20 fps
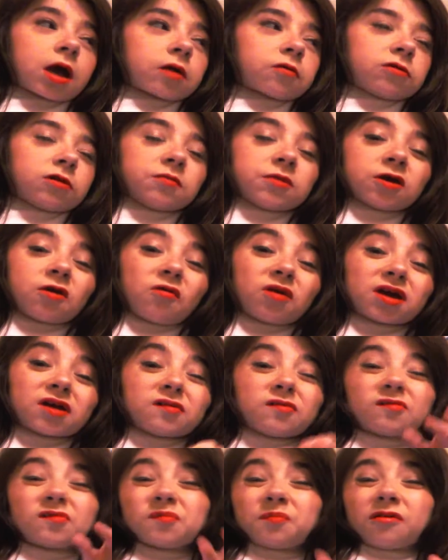I'm going to be going
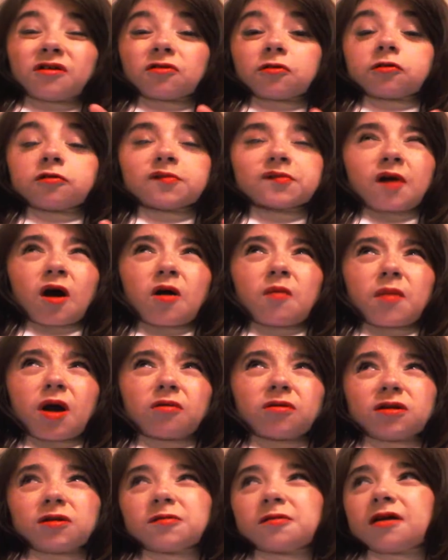into spoilers.
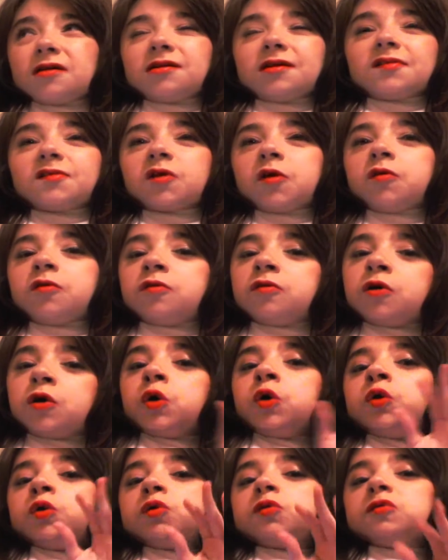I'm going to try not to go
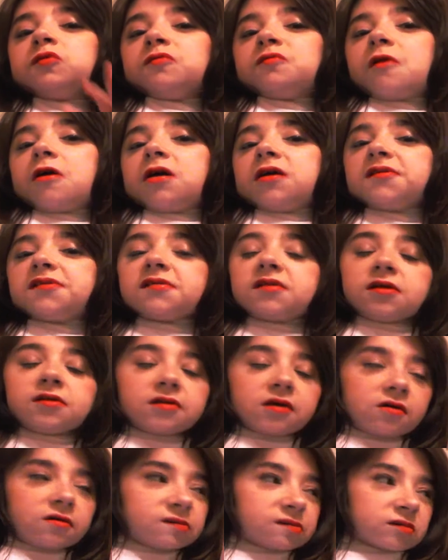too far into
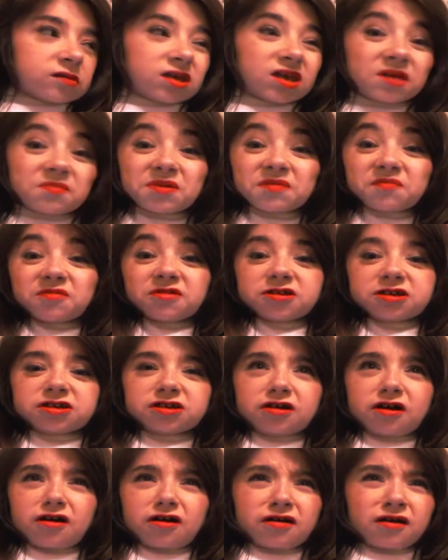details. I'm going to keep it
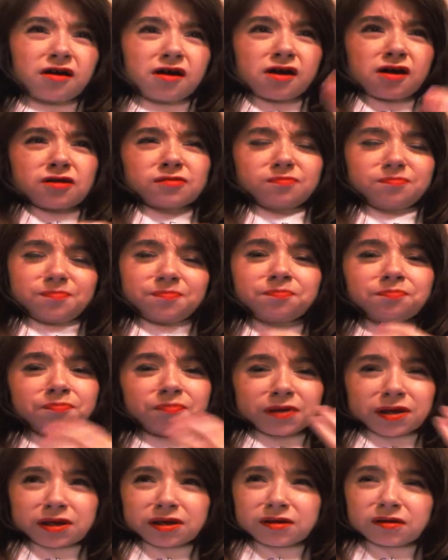pretty
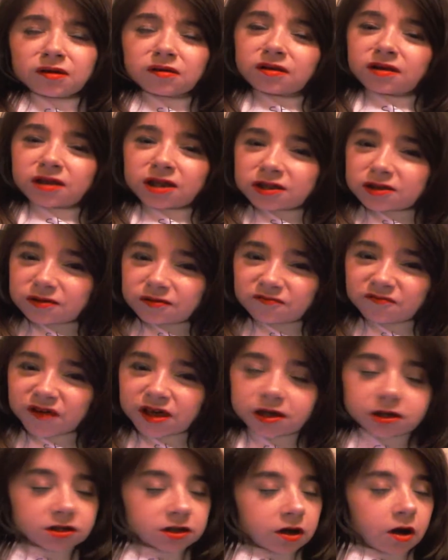big and
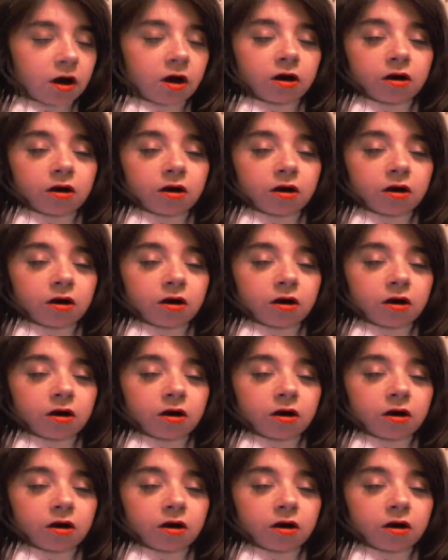vague.